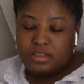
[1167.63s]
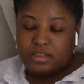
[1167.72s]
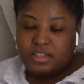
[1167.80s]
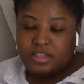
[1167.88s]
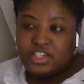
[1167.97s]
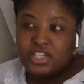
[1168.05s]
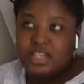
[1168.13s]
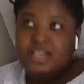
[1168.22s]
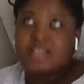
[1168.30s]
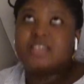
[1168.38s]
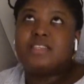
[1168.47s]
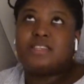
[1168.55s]
She
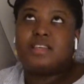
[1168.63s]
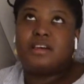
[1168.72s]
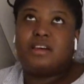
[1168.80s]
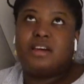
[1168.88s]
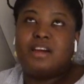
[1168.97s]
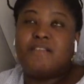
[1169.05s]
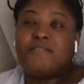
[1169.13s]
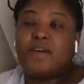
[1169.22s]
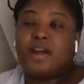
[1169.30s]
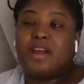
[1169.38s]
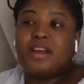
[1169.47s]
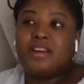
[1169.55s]
is a
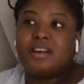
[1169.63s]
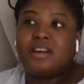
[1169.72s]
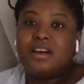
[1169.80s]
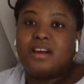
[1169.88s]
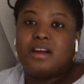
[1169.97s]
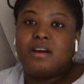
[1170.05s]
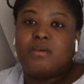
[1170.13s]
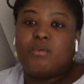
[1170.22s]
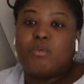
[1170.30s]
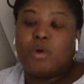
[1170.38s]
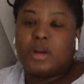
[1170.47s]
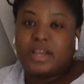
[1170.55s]
fucking
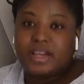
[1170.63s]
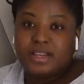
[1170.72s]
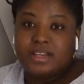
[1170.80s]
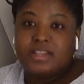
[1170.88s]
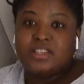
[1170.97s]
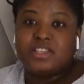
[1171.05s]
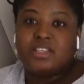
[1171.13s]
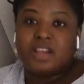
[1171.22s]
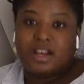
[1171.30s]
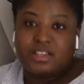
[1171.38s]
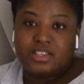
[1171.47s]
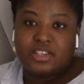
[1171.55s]
walking
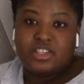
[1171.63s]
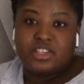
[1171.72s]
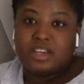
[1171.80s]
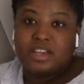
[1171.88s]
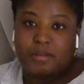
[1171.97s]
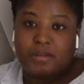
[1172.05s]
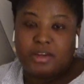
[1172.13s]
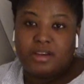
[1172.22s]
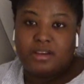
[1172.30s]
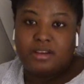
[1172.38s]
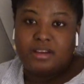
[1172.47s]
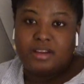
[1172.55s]
disaster. She's a nightmare.
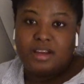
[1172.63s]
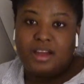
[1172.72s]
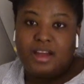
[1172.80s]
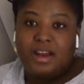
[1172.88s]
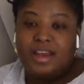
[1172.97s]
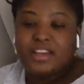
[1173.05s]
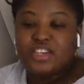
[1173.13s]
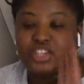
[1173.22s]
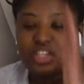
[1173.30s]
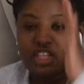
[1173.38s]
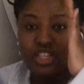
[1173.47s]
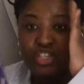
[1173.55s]
Like
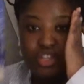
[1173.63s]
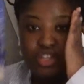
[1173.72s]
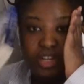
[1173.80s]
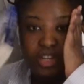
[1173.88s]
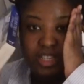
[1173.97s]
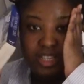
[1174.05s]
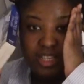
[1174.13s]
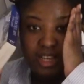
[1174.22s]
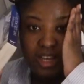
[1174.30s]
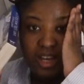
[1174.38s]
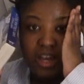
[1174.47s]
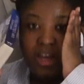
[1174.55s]
she is just
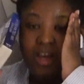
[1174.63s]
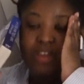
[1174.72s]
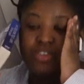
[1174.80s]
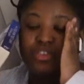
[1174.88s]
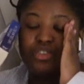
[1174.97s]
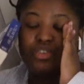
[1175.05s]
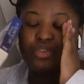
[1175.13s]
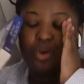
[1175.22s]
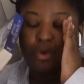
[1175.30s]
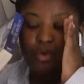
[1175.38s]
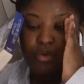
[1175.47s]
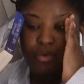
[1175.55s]

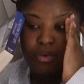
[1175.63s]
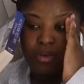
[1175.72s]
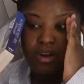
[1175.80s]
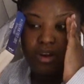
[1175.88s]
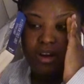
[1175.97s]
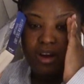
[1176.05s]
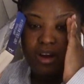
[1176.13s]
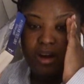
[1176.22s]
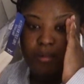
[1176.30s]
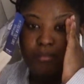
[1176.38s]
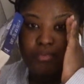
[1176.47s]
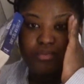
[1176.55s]
so
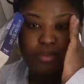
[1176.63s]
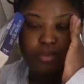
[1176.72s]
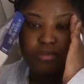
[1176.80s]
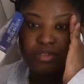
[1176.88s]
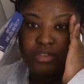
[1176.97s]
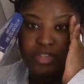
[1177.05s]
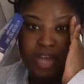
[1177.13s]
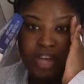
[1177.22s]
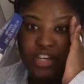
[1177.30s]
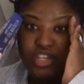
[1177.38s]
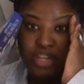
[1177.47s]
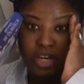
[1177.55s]
prone to
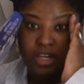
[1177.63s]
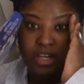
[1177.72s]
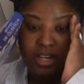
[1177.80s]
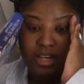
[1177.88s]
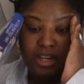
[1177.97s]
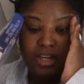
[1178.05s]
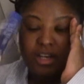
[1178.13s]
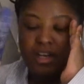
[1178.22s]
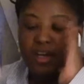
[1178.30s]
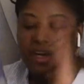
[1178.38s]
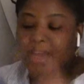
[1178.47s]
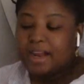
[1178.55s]
danger.
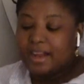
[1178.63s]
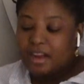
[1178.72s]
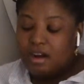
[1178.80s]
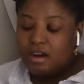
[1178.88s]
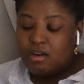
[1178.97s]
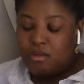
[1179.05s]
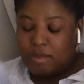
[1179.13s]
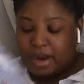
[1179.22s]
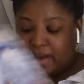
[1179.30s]
Like, oh my